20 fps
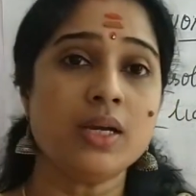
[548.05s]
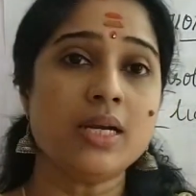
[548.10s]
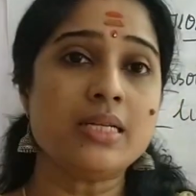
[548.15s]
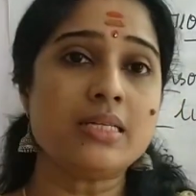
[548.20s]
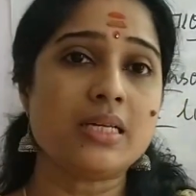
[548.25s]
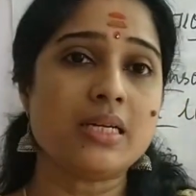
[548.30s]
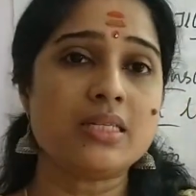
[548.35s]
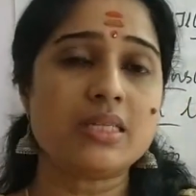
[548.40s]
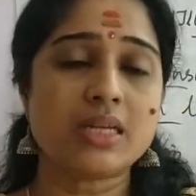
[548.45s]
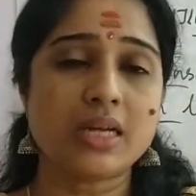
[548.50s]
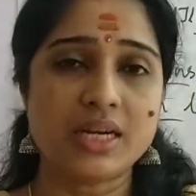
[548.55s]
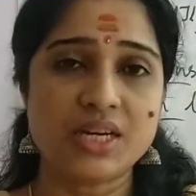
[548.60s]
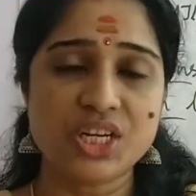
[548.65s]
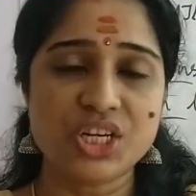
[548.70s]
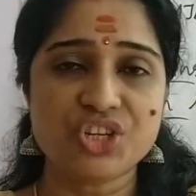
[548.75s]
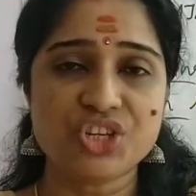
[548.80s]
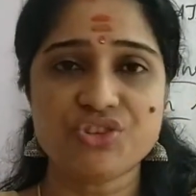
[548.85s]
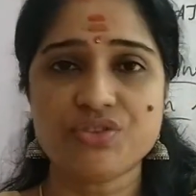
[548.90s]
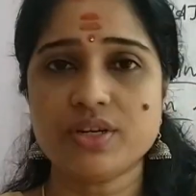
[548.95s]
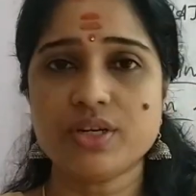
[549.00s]
In such
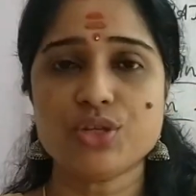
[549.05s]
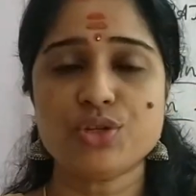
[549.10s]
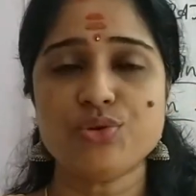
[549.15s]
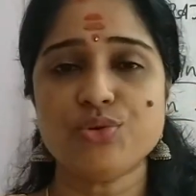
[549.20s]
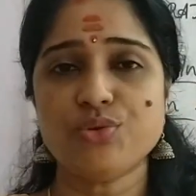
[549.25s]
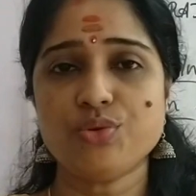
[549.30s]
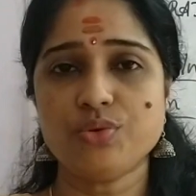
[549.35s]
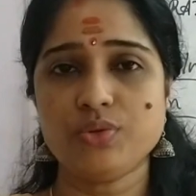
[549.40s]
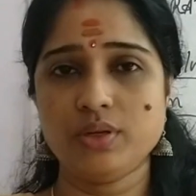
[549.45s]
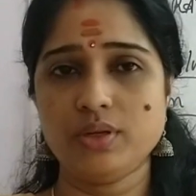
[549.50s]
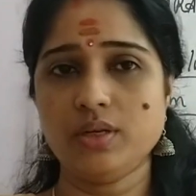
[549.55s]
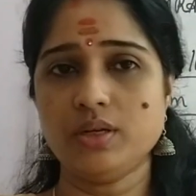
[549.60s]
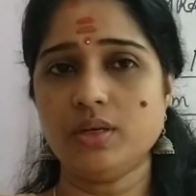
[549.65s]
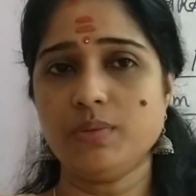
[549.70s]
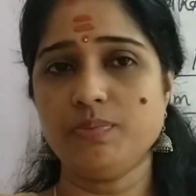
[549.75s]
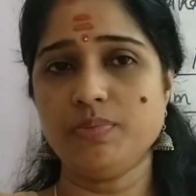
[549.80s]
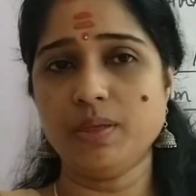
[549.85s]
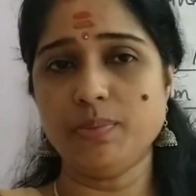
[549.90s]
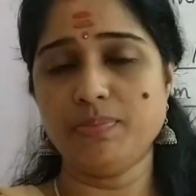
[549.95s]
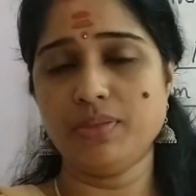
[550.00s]
conditions,
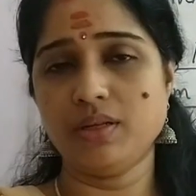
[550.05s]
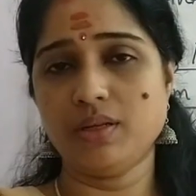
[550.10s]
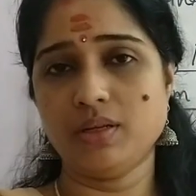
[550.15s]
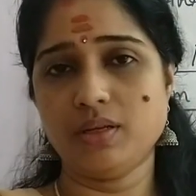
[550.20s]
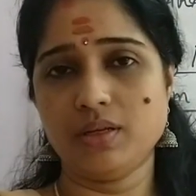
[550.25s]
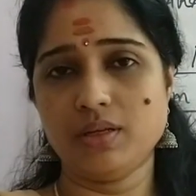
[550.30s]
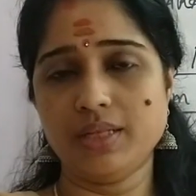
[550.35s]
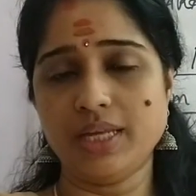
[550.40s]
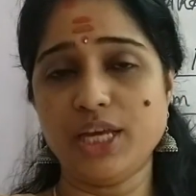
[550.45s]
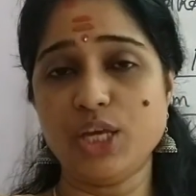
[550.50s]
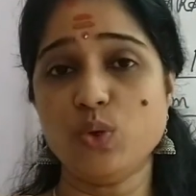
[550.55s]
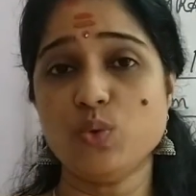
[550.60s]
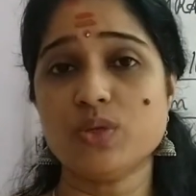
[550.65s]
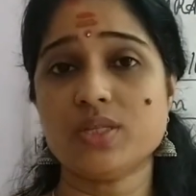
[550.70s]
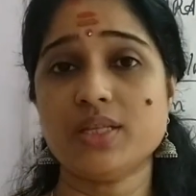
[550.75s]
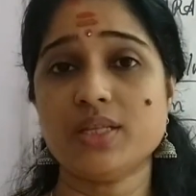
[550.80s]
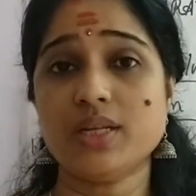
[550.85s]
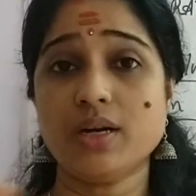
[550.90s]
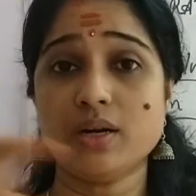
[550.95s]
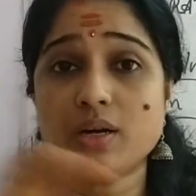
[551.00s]
people, they
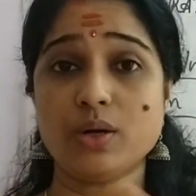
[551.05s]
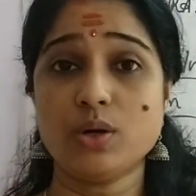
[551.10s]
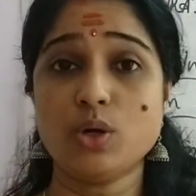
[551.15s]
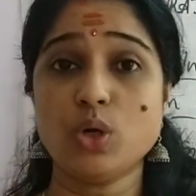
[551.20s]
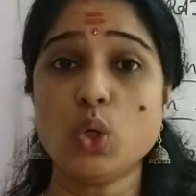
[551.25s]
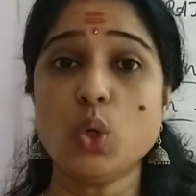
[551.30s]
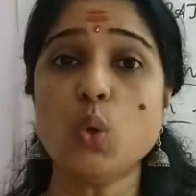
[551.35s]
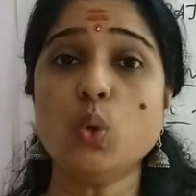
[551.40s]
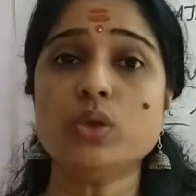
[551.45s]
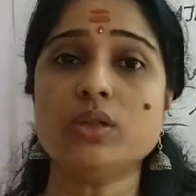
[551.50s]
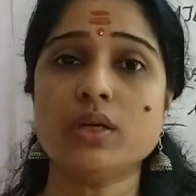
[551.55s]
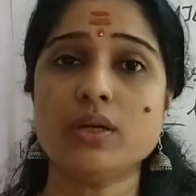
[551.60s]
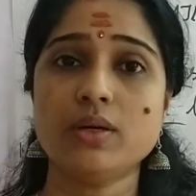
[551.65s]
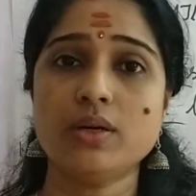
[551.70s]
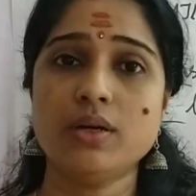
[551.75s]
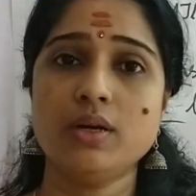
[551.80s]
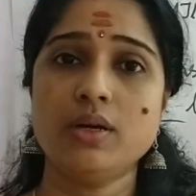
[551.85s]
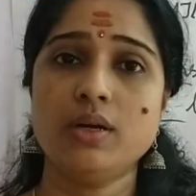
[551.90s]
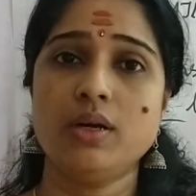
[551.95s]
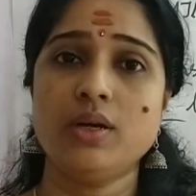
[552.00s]
use the cloth,
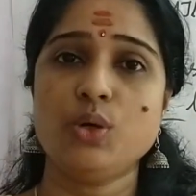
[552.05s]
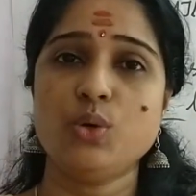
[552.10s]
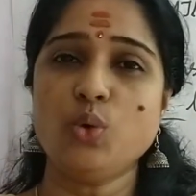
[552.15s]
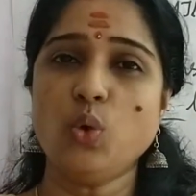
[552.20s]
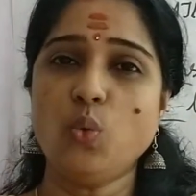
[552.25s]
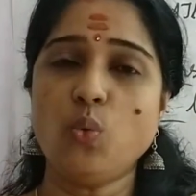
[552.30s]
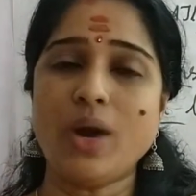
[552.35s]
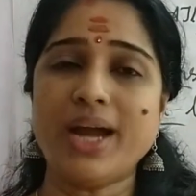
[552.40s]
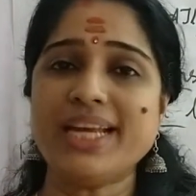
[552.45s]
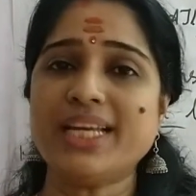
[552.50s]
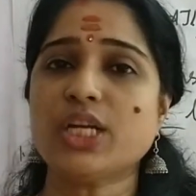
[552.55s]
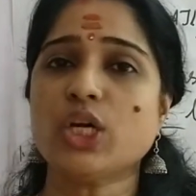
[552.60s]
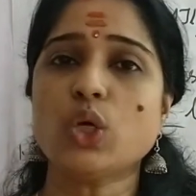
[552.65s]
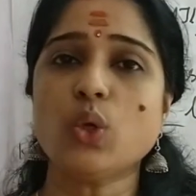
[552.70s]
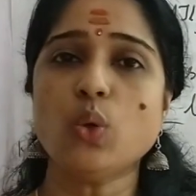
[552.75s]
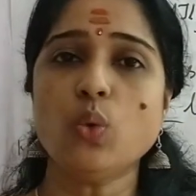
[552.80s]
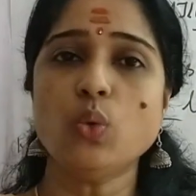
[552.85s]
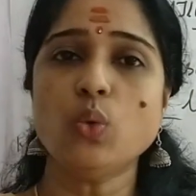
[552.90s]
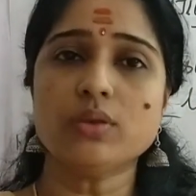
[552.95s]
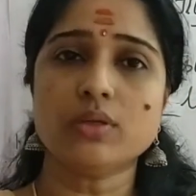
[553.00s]
white
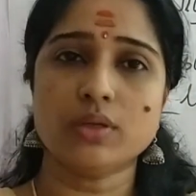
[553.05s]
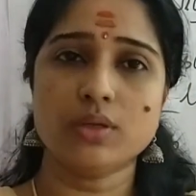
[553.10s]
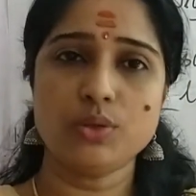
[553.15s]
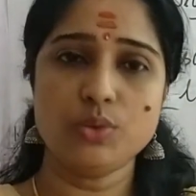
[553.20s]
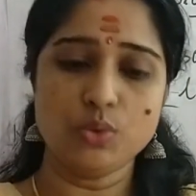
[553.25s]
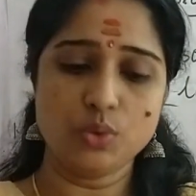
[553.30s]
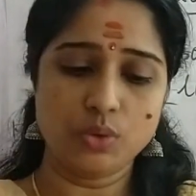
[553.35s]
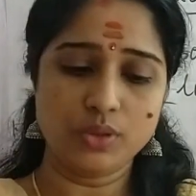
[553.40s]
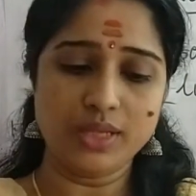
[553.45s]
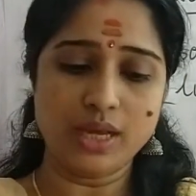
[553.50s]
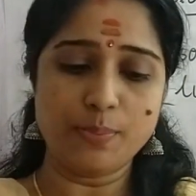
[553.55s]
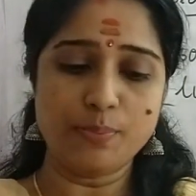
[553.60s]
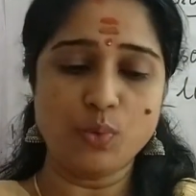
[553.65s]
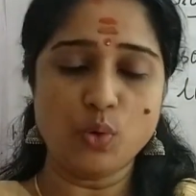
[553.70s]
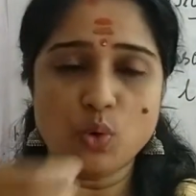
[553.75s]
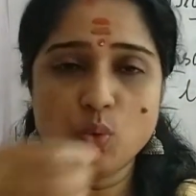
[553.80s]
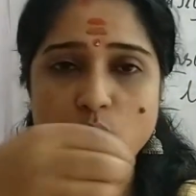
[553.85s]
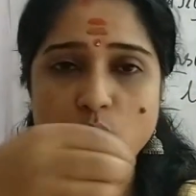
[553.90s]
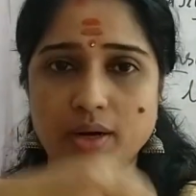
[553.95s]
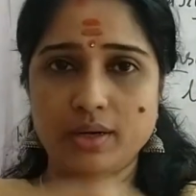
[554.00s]
cloth, they
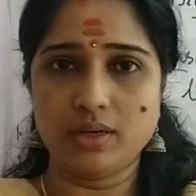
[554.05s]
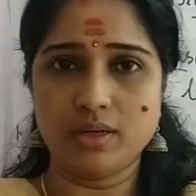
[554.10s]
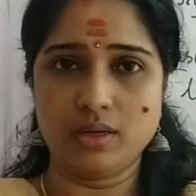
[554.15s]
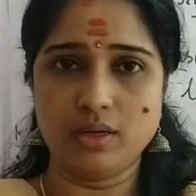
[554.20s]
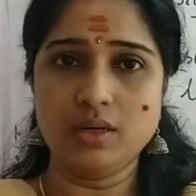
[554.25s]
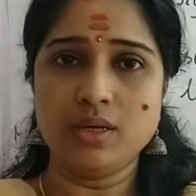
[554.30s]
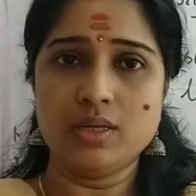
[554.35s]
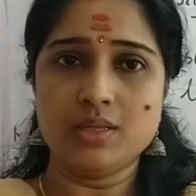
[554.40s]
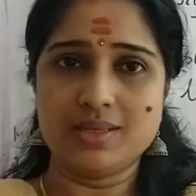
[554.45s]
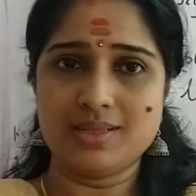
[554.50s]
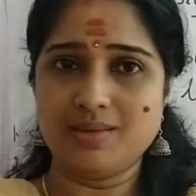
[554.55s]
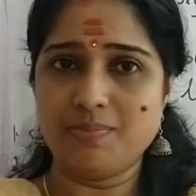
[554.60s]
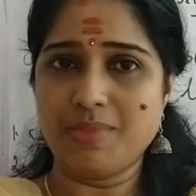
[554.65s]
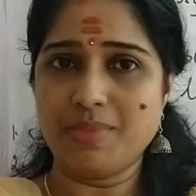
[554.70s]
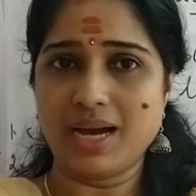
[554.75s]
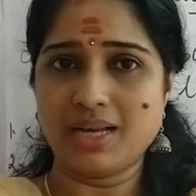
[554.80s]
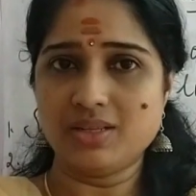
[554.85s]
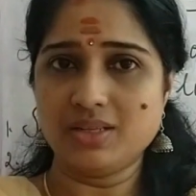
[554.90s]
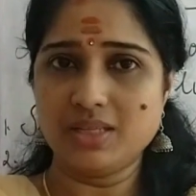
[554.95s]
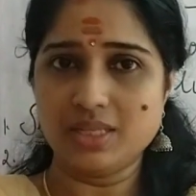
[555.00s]
pour water. Just
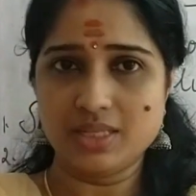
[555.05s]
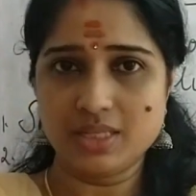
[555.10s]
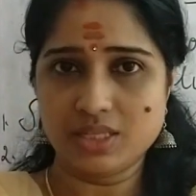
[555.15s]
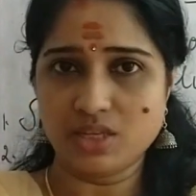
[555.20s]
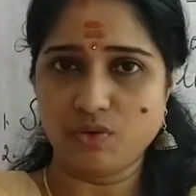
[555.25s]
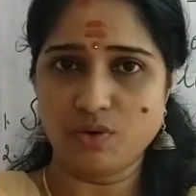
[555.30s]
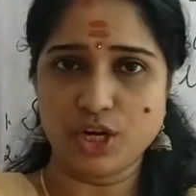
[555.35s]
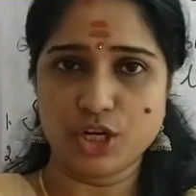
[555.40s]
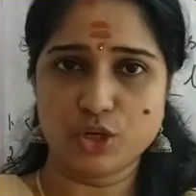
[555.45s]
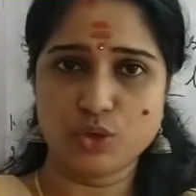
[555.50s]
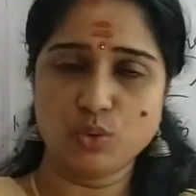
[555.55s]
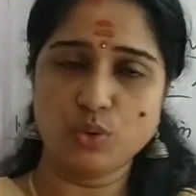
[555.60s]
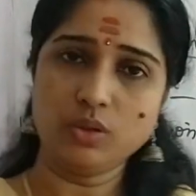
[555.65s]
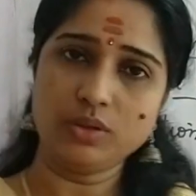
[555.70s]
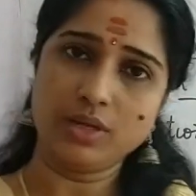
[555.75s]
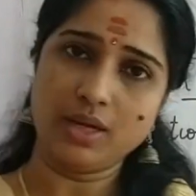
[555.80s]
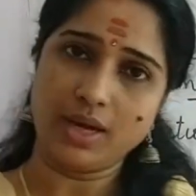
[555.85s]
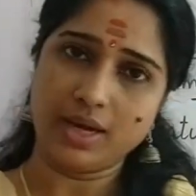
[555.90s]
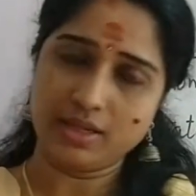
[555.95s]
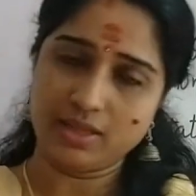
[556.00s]
imagine this is a white
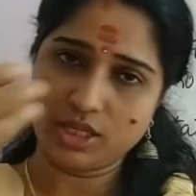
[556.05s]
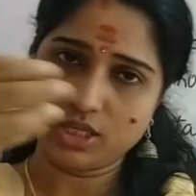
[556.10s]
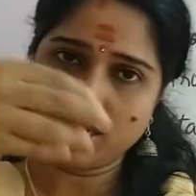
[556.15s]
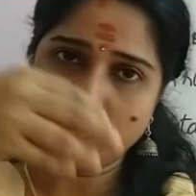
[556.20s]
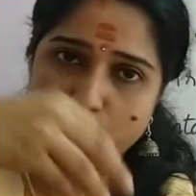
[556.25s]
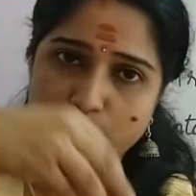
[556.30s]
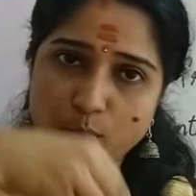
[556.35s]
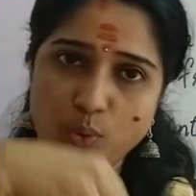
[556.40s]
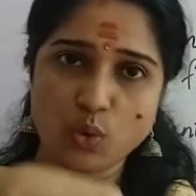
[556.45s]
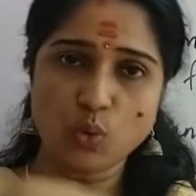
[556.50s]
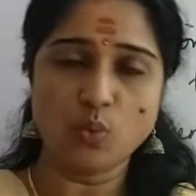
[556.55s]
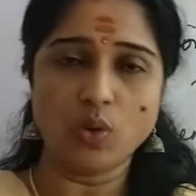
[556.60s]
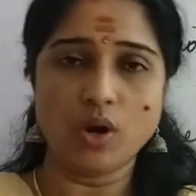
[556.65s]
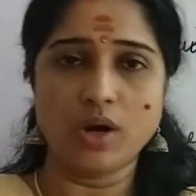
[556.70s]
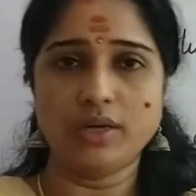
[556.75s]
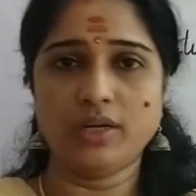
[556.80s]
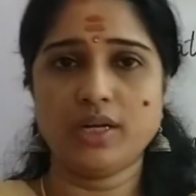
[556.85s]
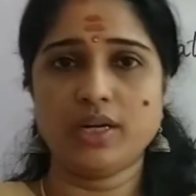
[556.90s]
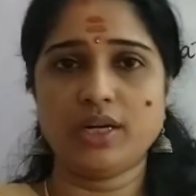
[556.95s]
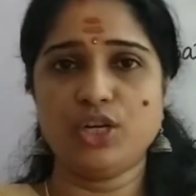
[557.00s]
cloth and they pour
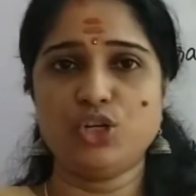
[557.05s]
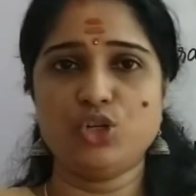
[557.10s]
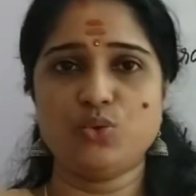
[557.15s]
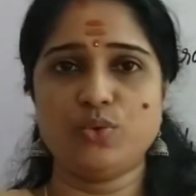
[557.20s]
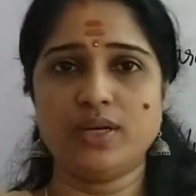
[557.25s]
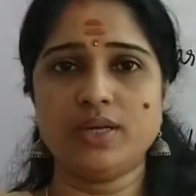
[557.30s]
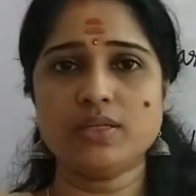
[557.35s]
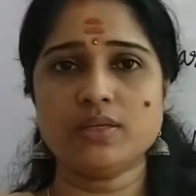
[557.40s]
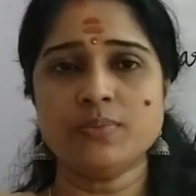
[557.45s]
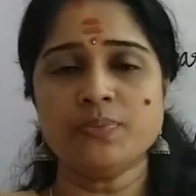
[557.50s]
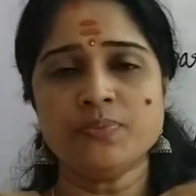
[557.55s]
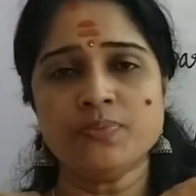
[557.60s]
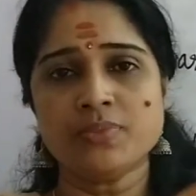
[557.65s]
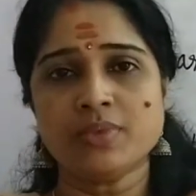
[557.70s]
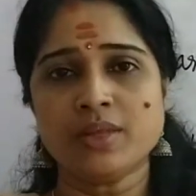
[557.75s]
water into it.